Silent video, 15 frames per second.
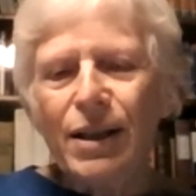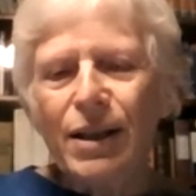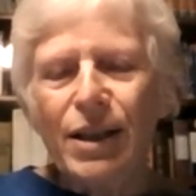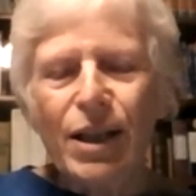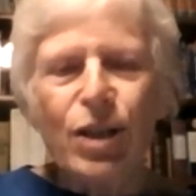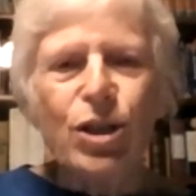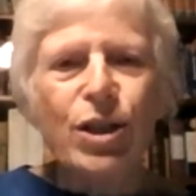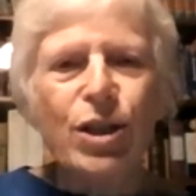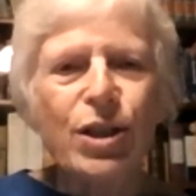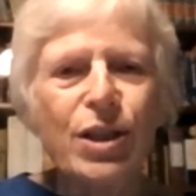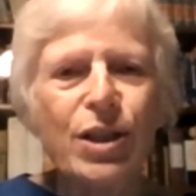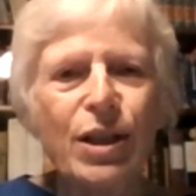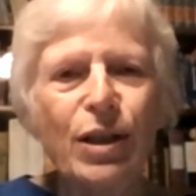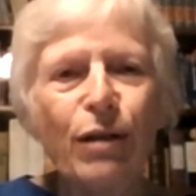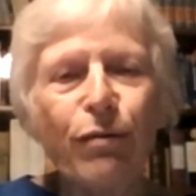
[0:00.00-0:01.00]
dishes
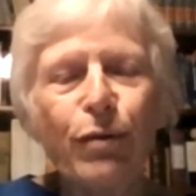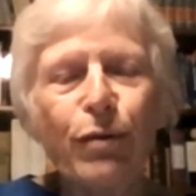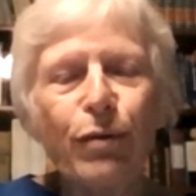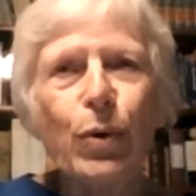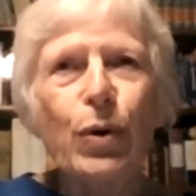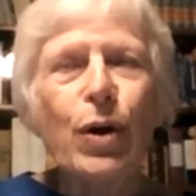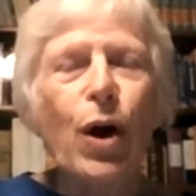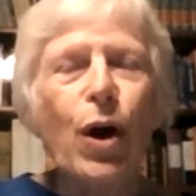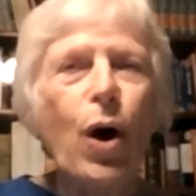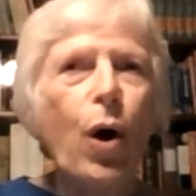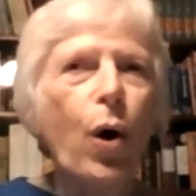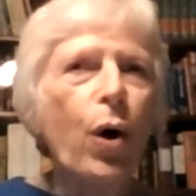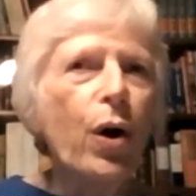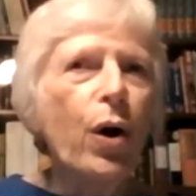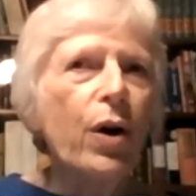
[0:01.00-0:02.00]
and the food,
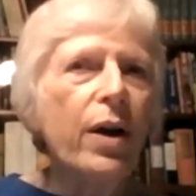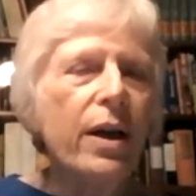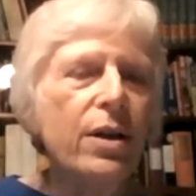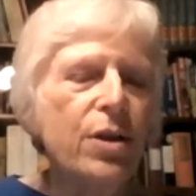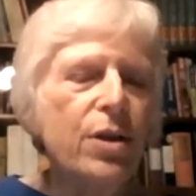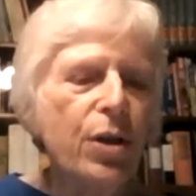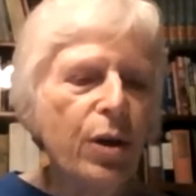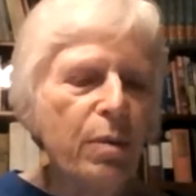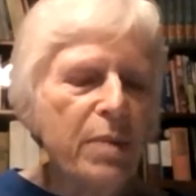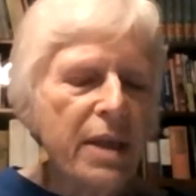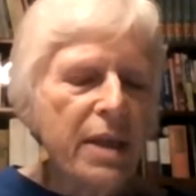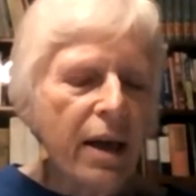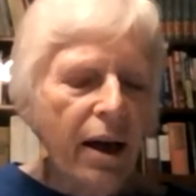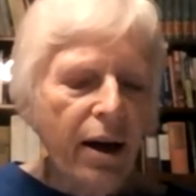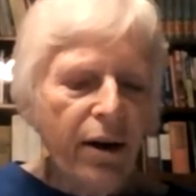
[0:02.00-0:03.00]
or in terms
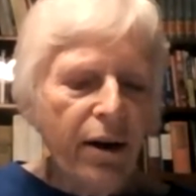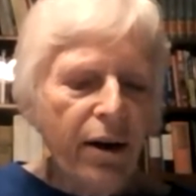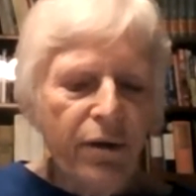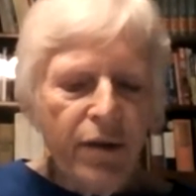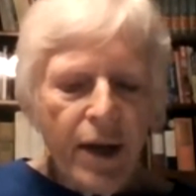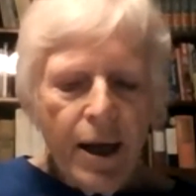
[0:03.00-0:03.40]
of